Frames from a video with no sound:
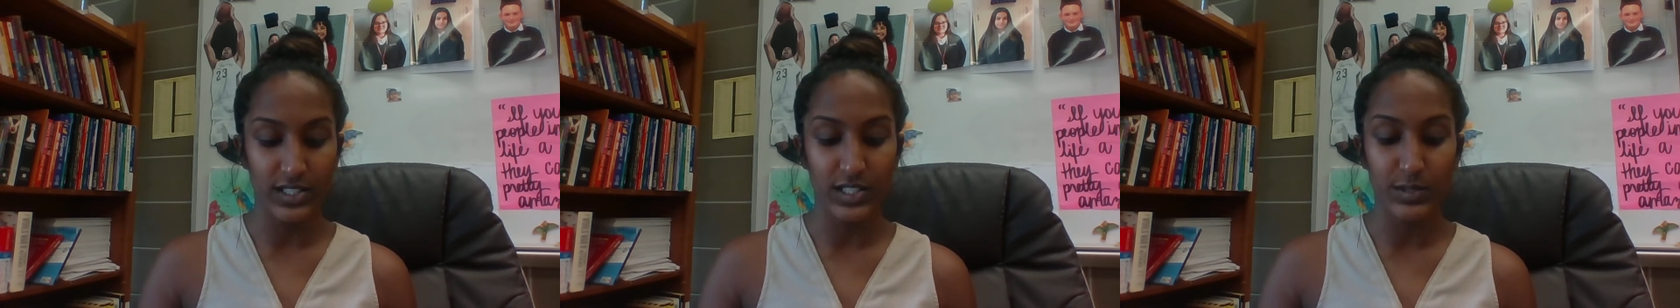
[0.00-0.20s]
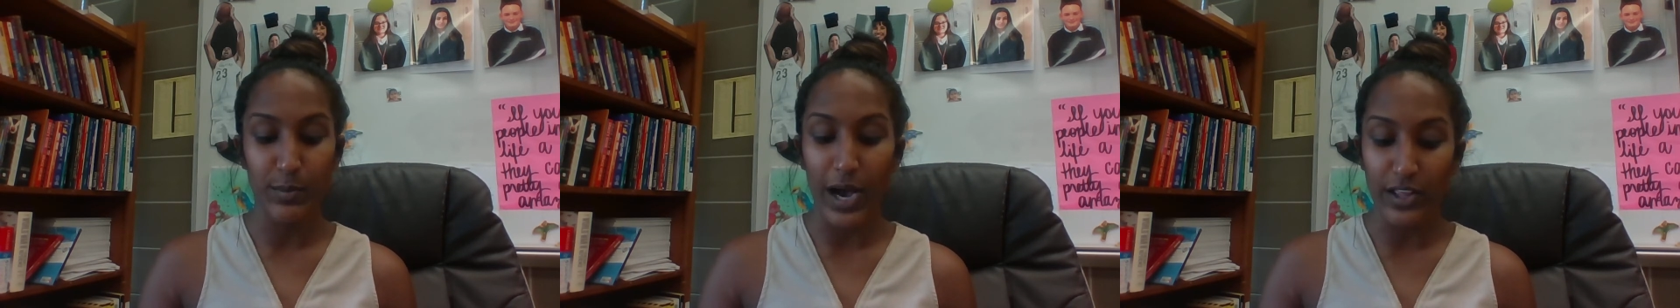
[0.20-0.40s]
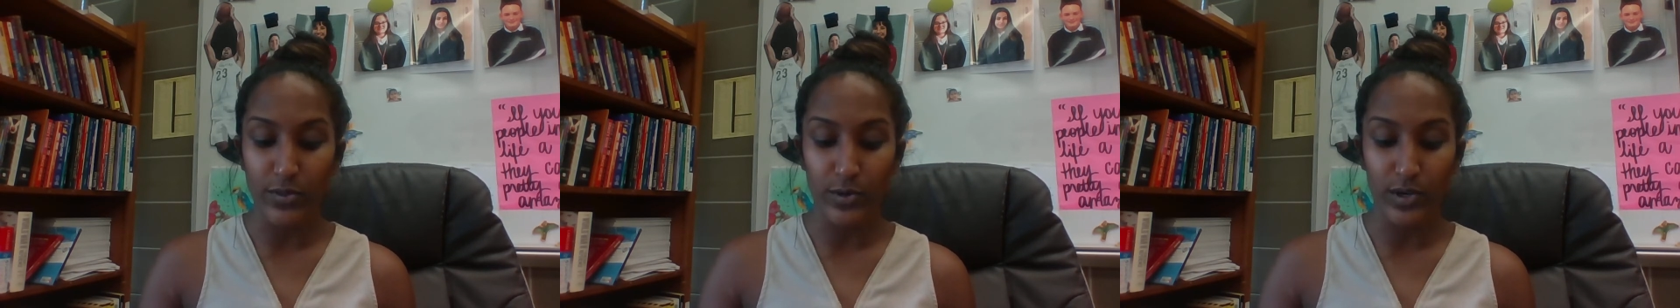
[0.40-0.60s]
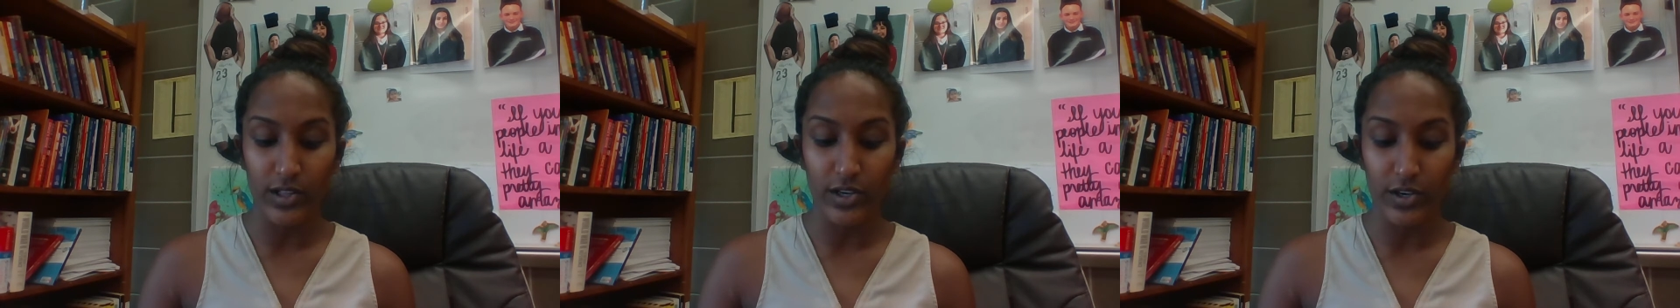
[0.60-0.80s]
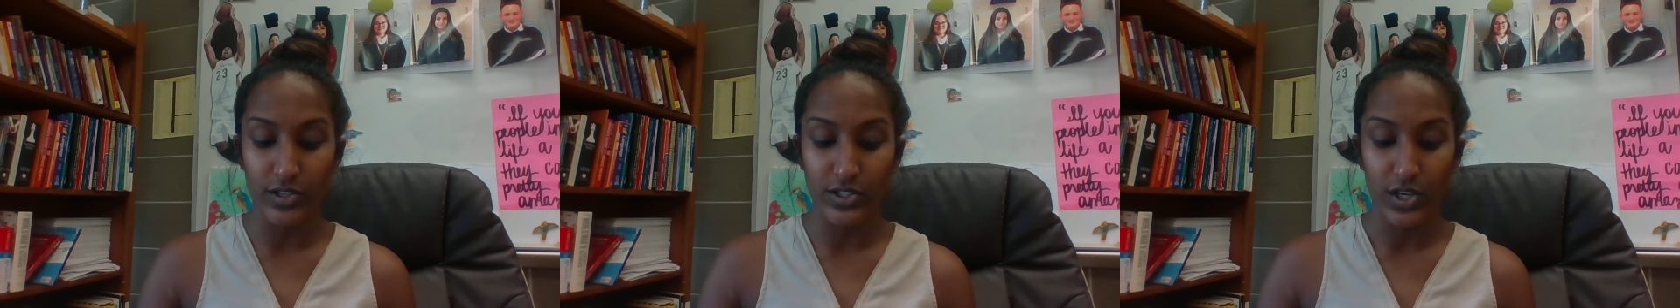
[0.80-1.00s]
spy
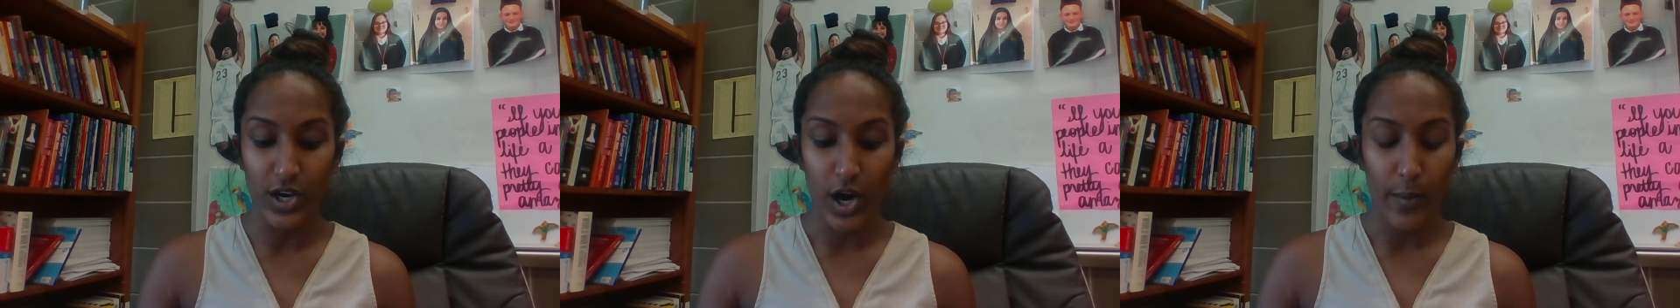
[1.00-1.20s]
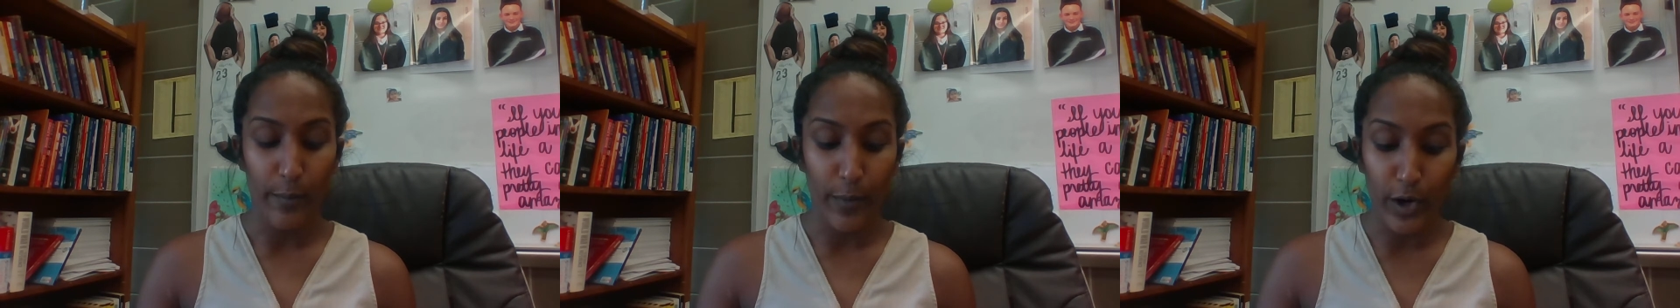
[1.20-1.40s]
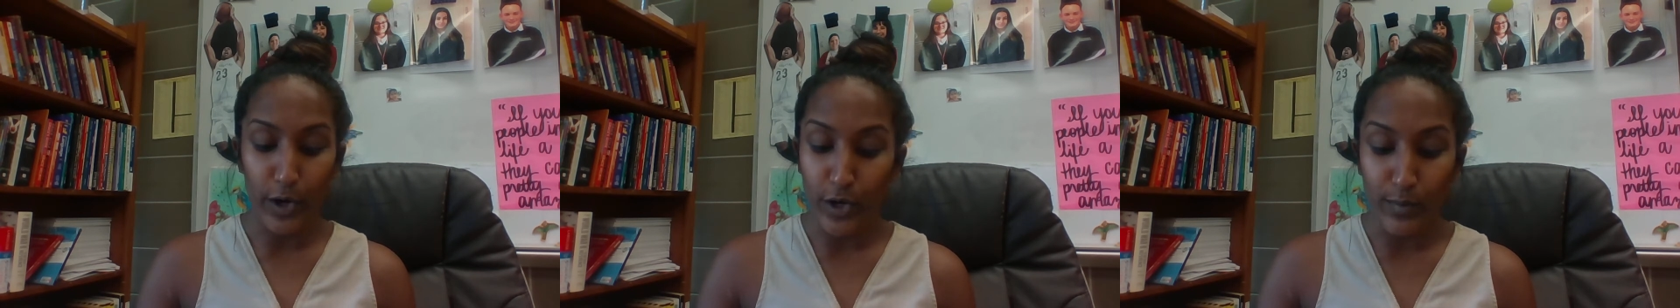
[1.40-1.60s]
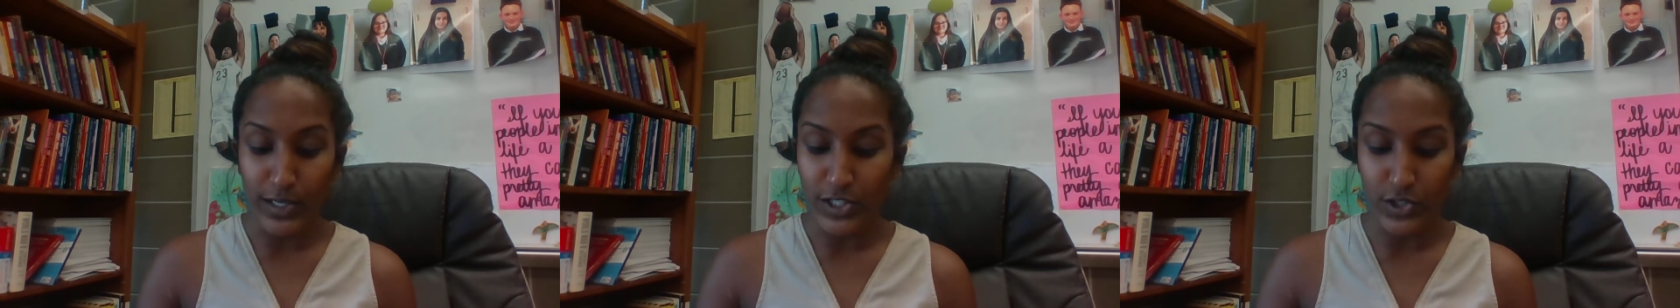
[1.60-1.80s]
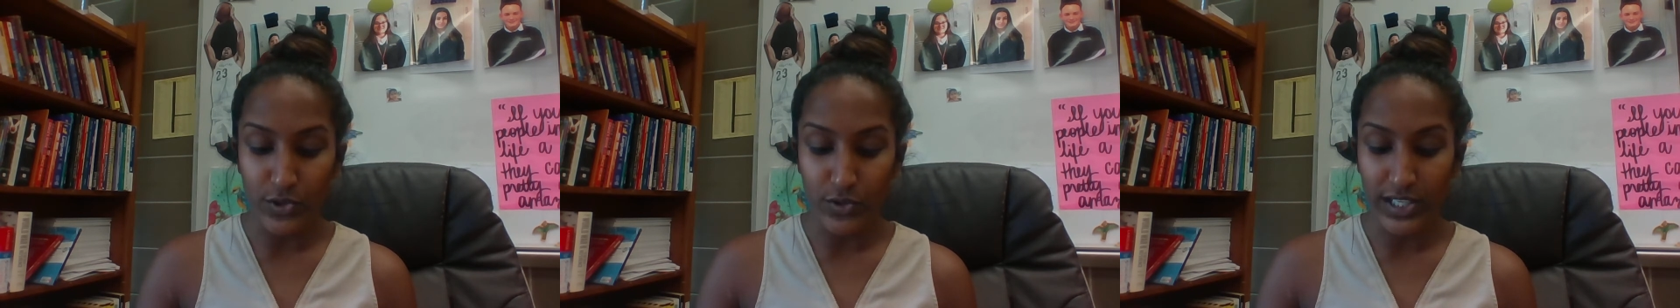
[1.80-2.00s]
thrillers, murder
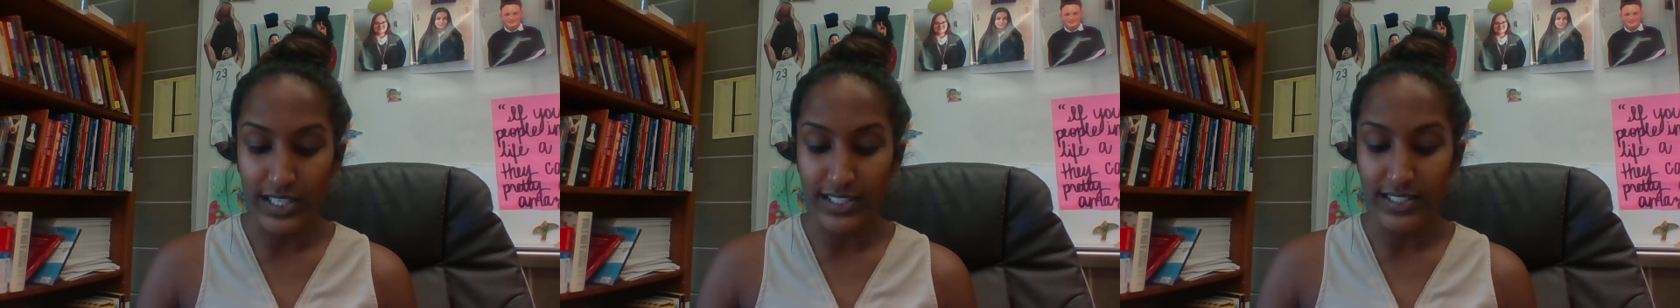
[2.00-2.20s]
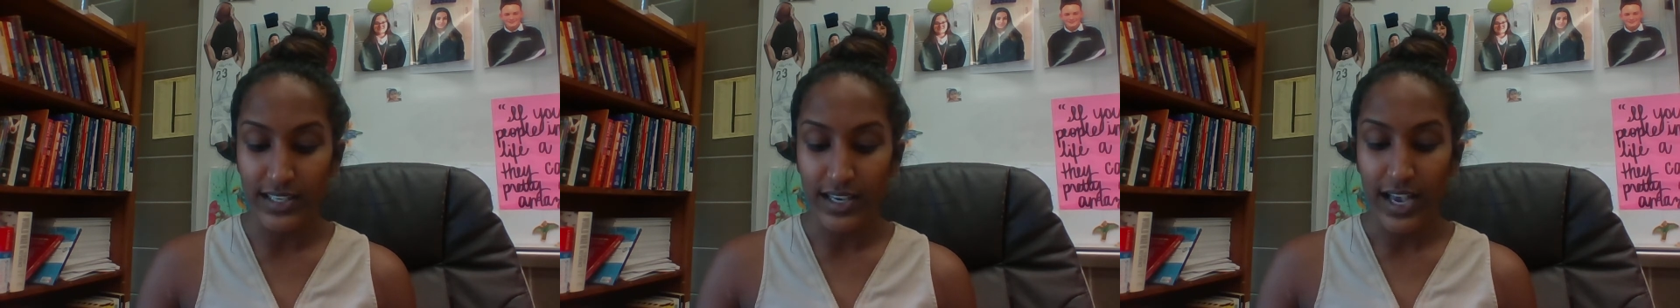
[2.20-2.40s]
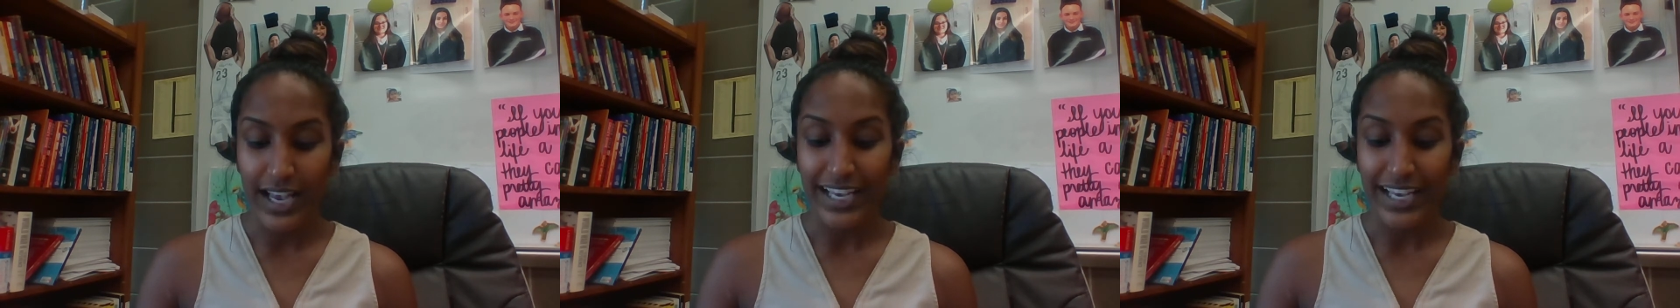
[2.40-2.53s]
mysteries,